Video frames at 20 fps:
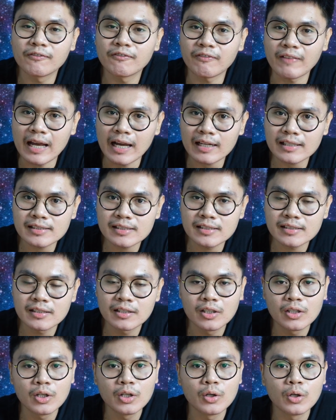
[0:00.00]
facts,
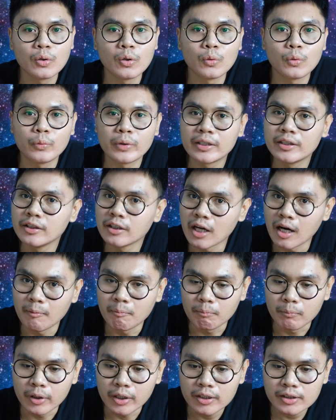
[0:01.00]
with
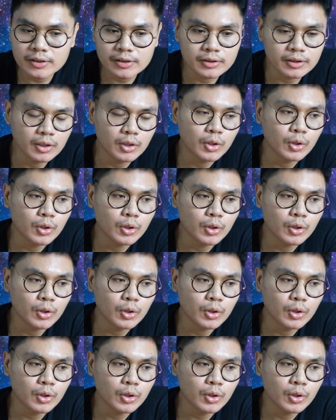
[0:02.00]
numbers,